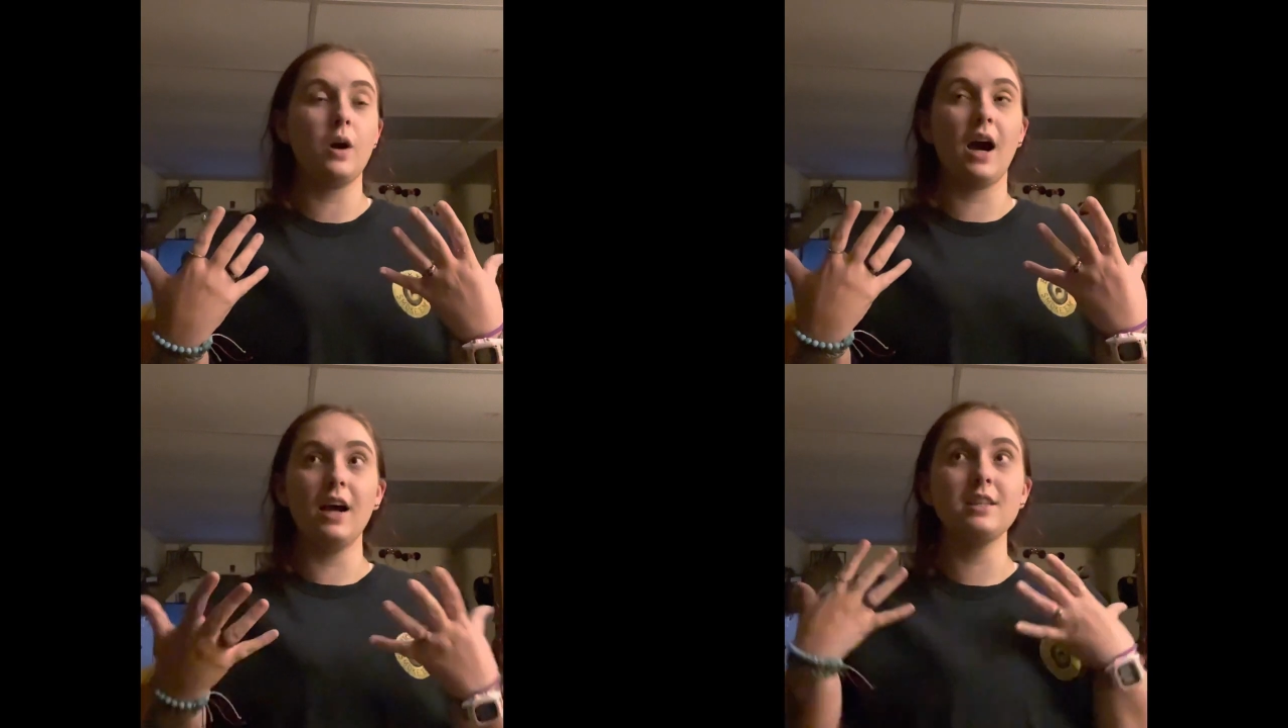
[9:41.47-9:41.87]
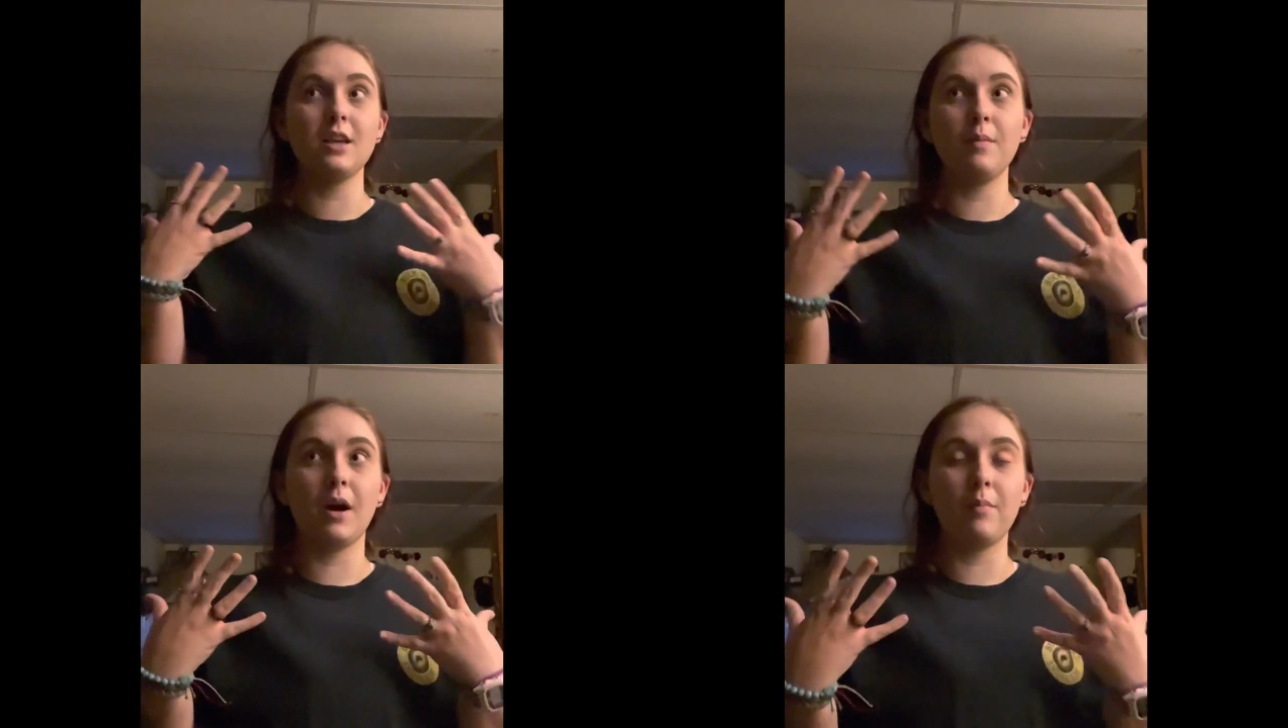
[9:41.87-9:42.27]
I
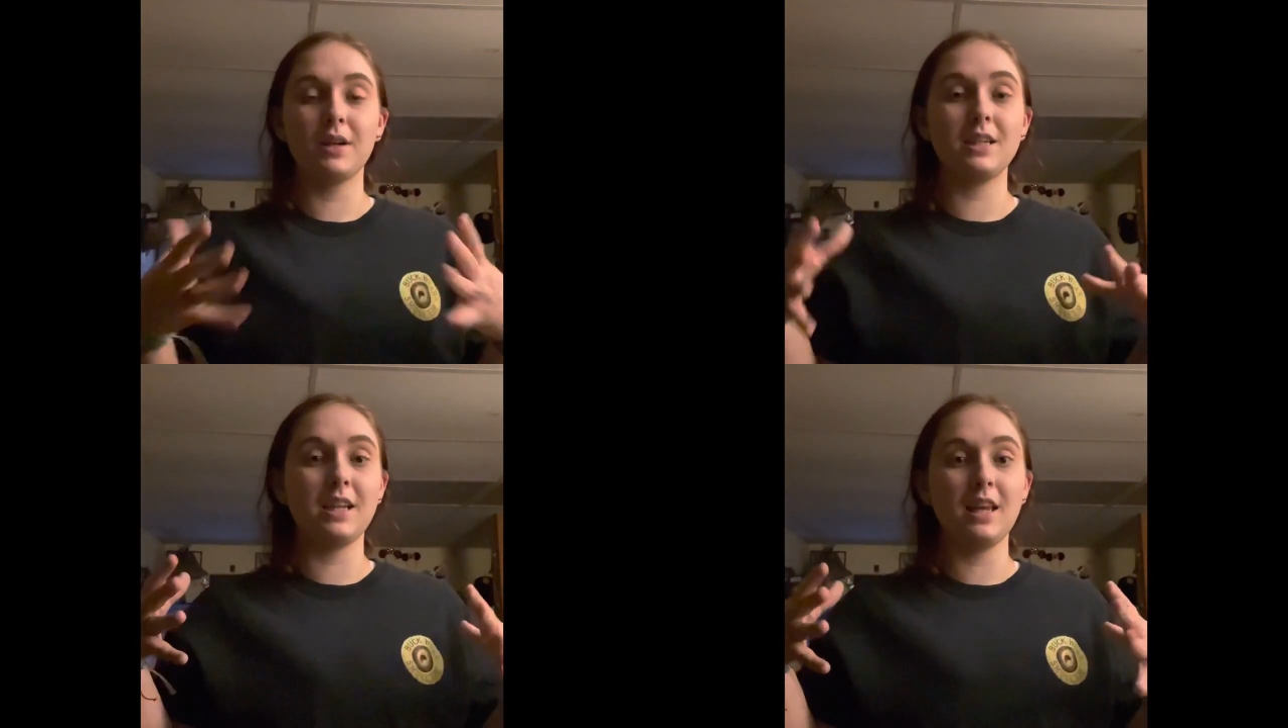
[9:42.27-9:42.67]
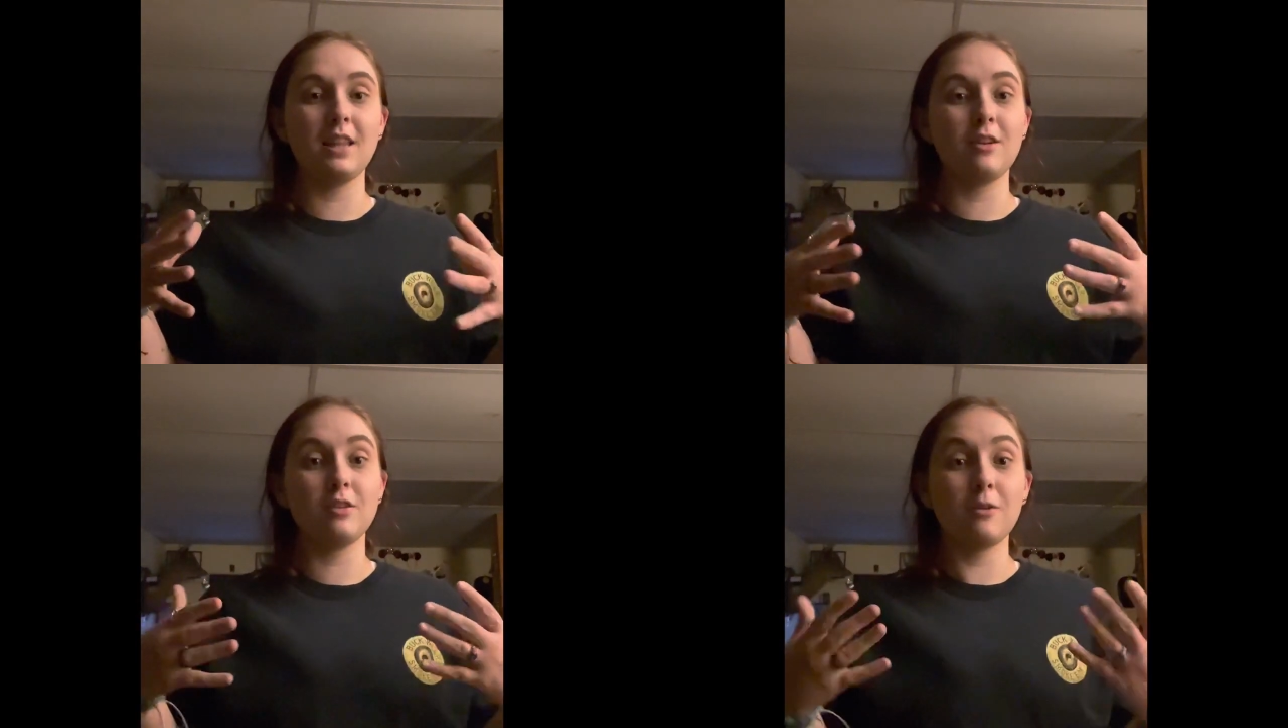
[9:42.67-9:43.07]
somehow picked a day
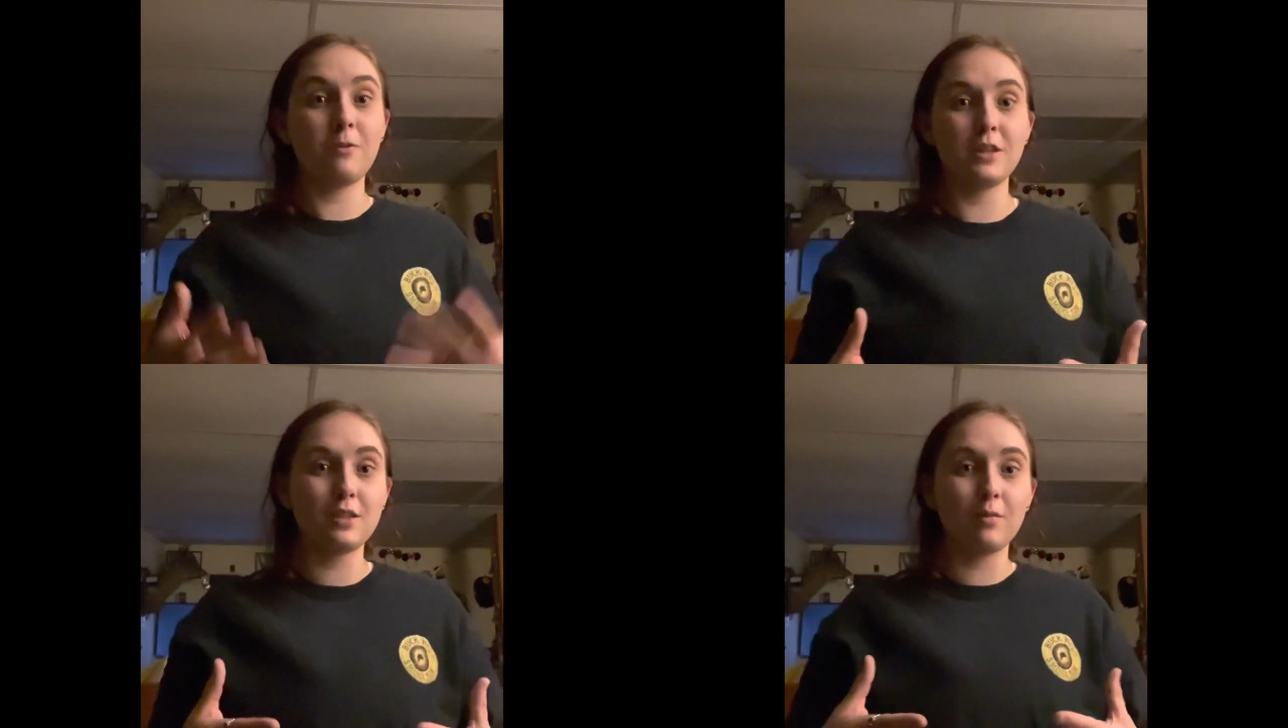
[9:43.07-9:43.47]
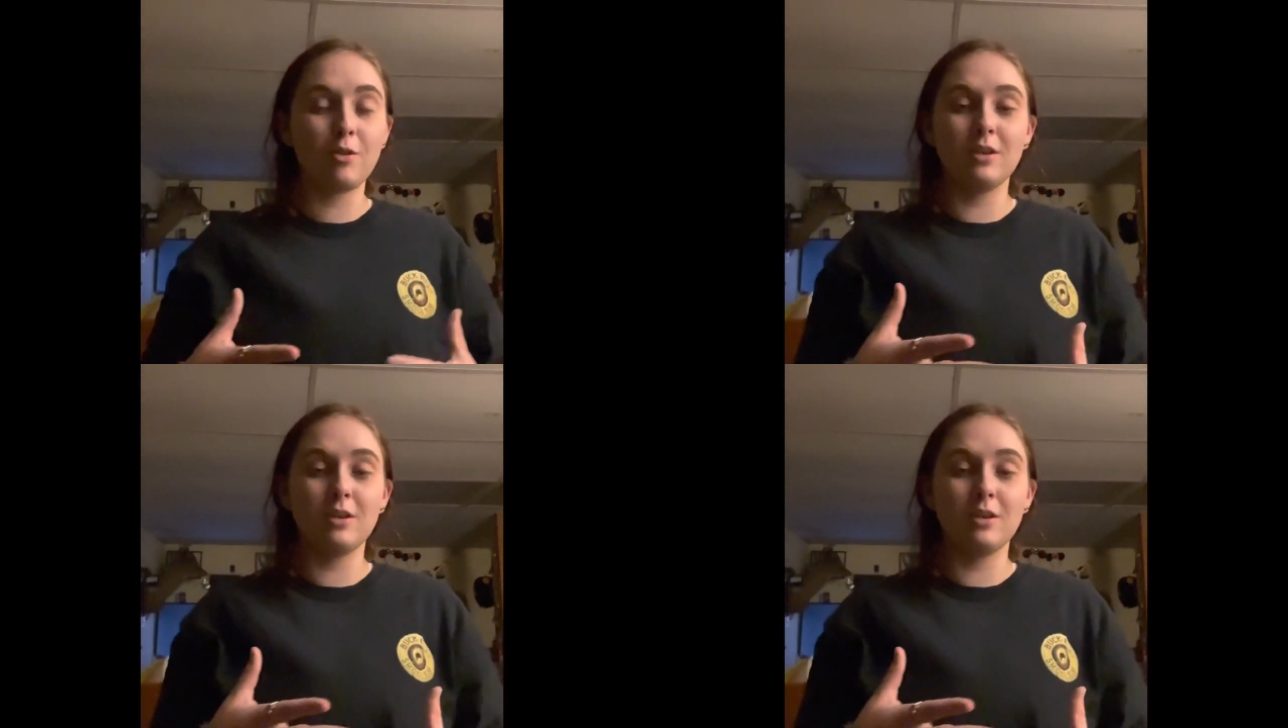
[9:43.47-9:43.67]
that there was a festival